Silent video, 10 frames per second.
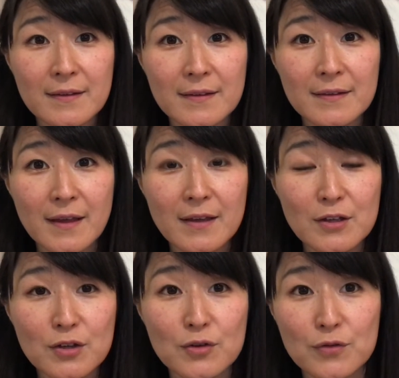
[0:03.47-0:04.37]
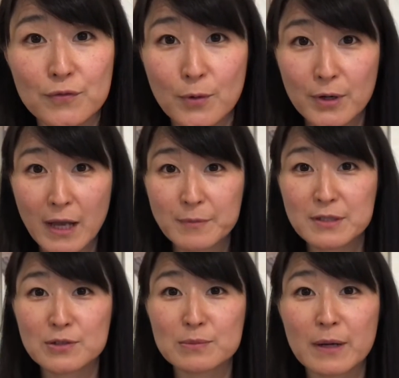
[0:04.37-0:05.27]
thank you for coming
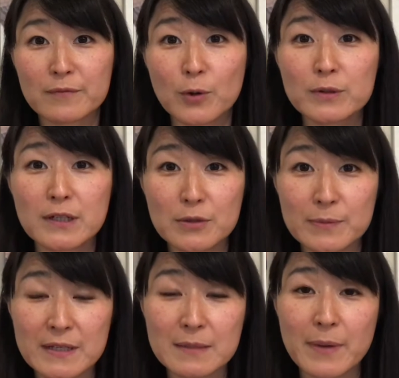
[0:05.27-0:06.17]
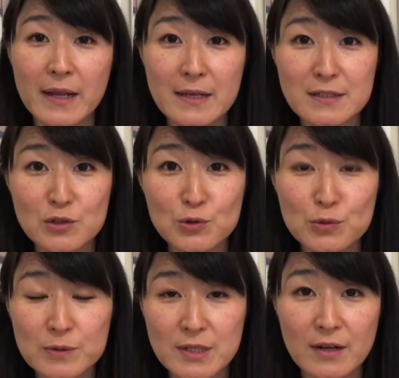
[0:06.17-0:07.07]
to my Vulnerably Badass
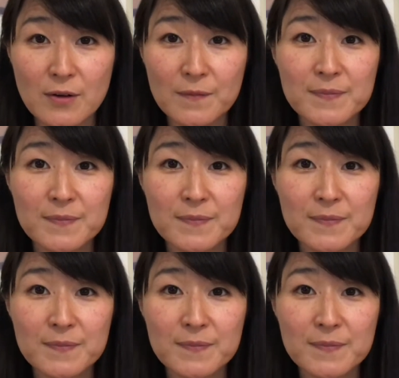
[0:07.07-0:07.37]
YouTube channel.